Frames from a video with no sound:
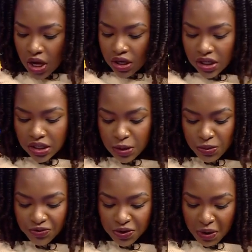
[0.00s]
You can keep
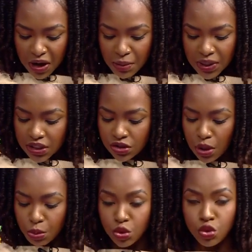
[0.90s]
your feedback coming into
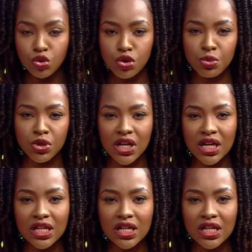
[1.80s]
22999.